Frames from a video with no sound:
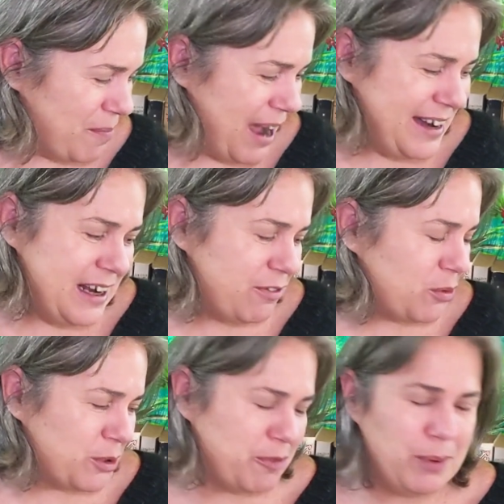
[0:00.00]
I never
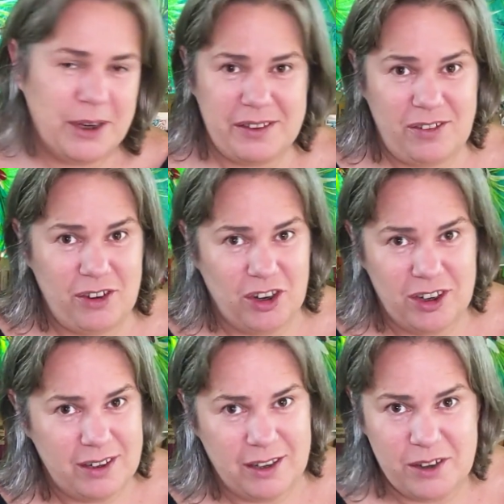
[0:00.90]
would have bought this
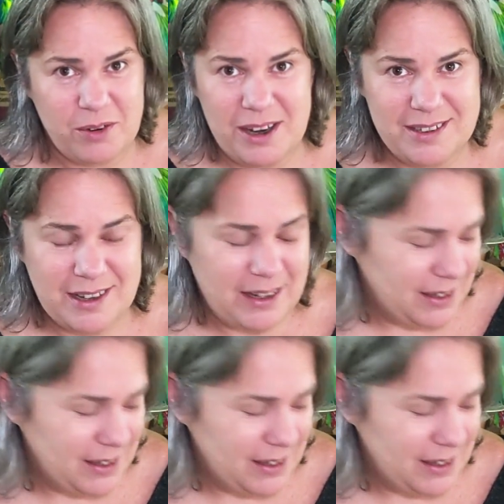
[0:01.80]
yarn otherwise.